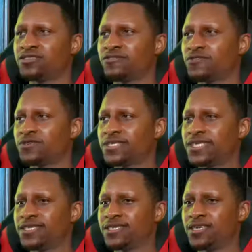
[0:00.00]
the first
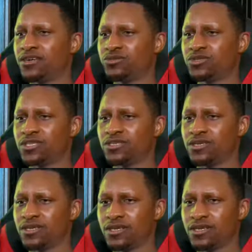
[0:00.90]
season he hosted.
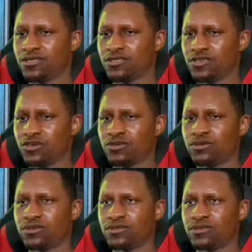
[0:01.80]
So